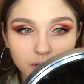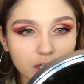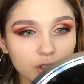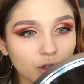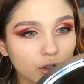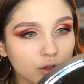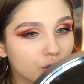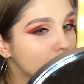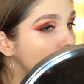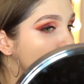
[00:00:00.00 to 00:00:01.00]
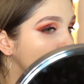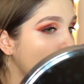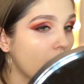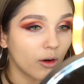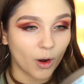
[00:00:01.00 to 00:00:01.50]
This looks
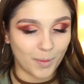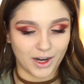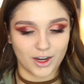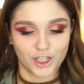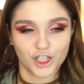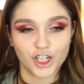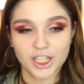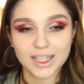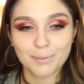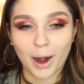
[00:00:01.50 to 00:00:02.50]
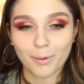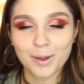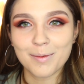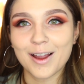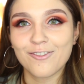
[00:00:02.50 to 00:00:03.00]
so, oh my gosh, this is like
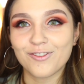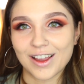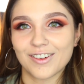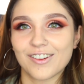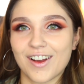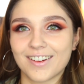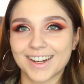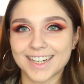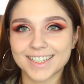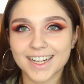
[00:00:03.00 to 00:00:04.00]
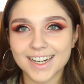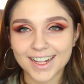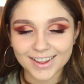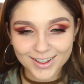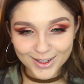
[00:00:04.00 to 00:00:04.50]
probably my favorite foundation.
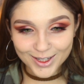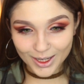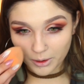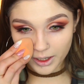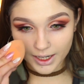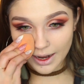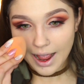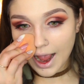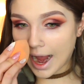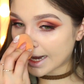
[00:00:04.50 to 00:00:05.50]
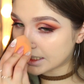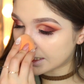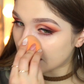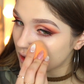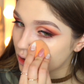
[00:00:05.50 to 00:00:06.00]
It looks so good. I
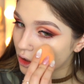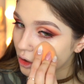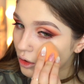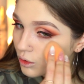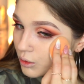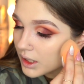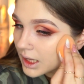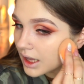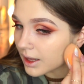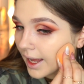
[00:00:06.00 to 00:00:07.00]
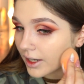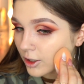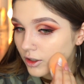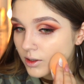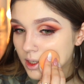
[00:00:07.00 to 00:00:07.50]
did 2
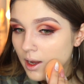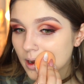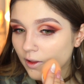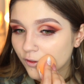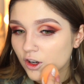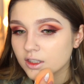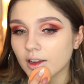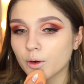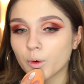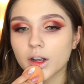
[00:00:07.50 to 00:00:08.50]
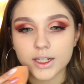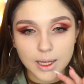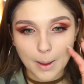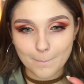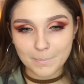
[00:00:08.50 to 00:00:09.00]
layers. The first layer was
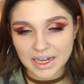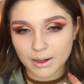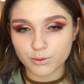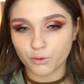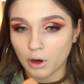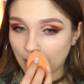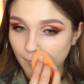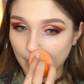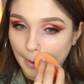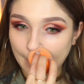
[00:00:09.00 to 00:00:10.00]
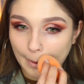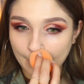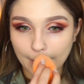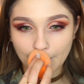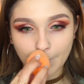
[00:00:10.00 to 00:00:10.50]
medium to full coverage,
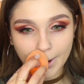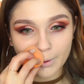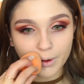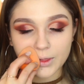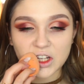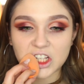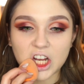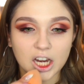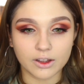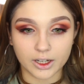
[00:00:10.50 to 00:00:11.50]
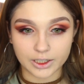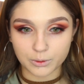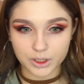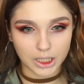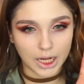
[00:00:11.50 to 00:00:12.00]
and then I went in with the second layer and
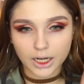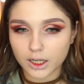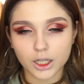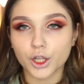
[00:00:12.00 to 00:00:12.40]
it was like